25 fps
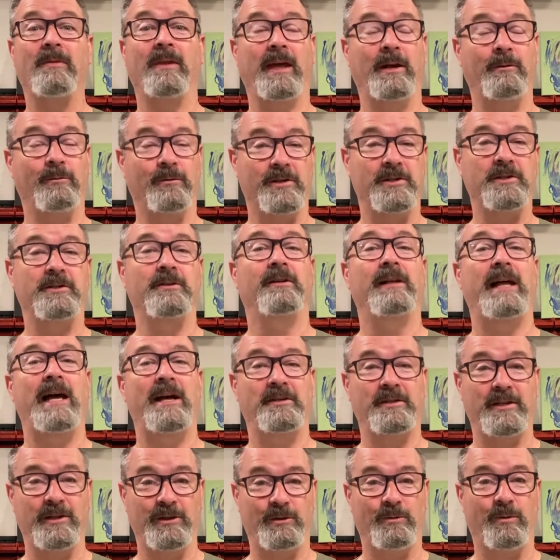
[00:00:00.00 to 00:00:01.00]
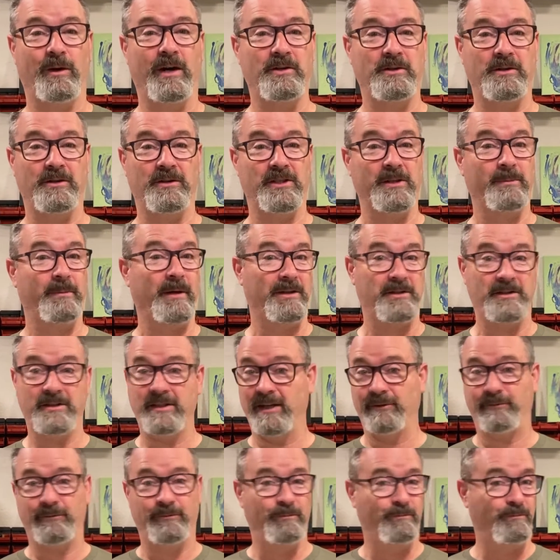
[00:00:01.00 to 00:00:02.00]
And we're still asking questions about
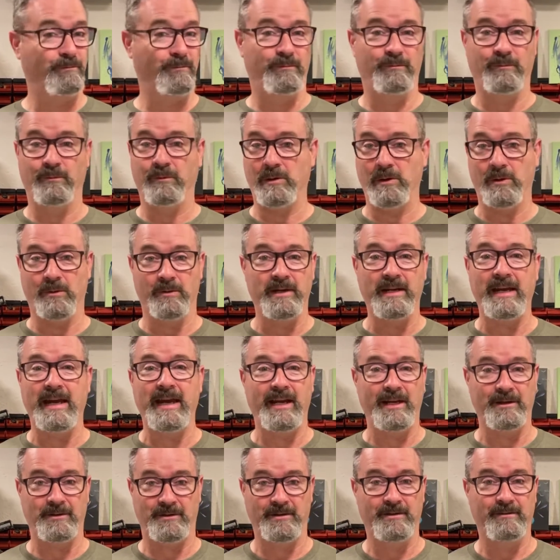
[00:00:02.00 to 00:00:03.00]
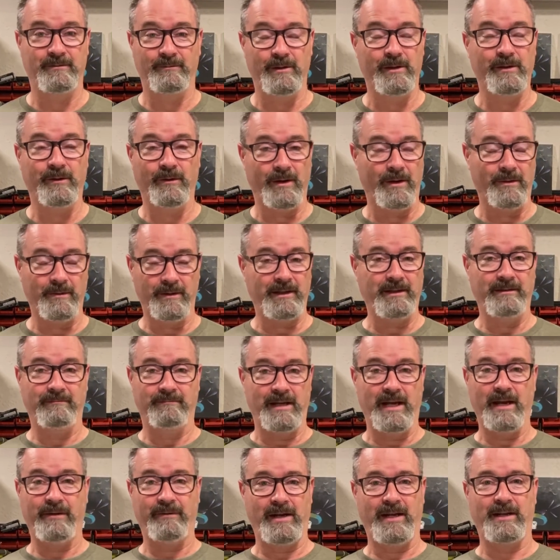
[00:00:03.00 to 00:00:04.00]
stuff we already
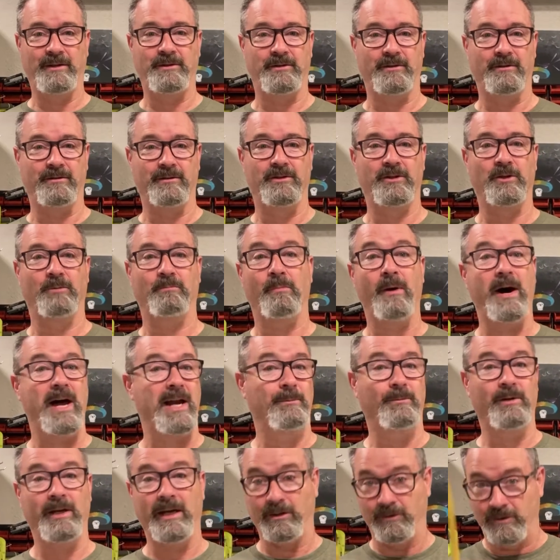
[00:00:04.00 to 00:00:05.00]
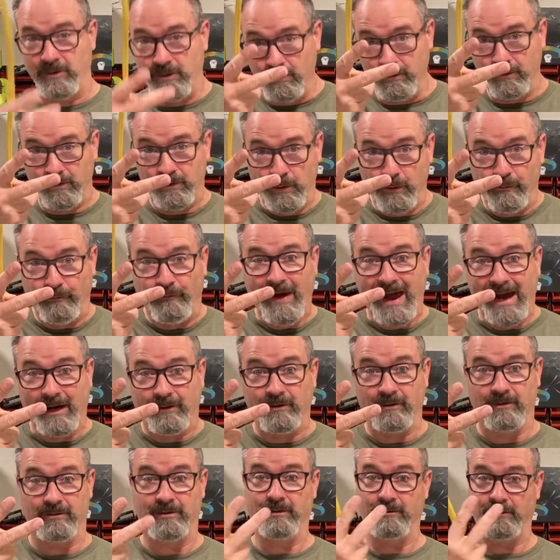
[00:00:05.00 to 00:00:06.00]
have answered. So bottom line, two
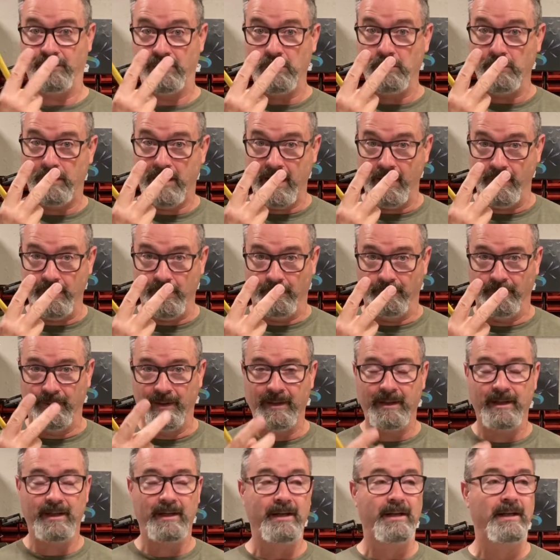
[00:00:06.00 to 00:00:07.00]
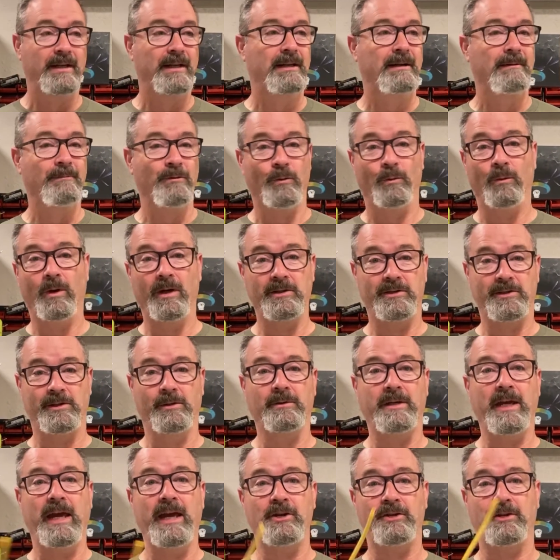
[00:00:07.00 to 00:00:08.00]
factors, count them. One's
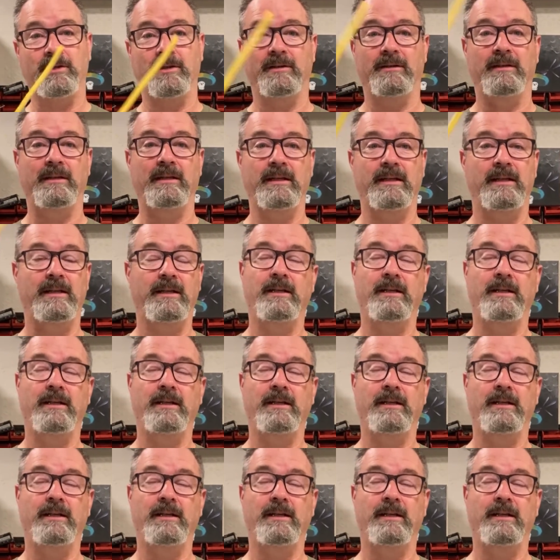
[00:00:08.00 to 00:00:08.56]
location.